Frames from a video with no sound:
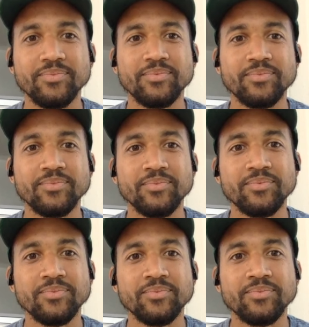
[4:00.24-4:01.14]

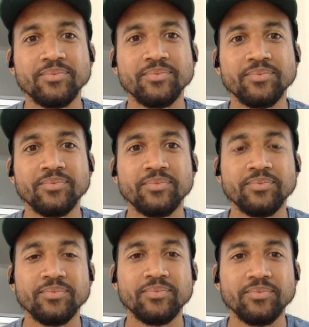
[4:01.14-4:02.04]

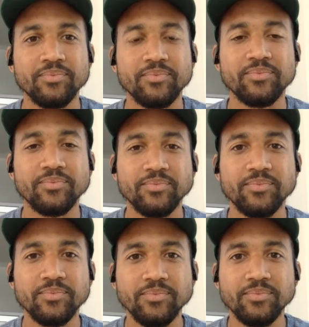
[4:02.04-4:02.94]

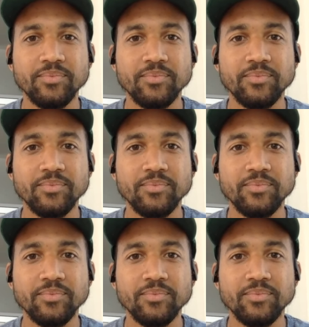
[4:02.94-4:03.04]
This person isn't speaking.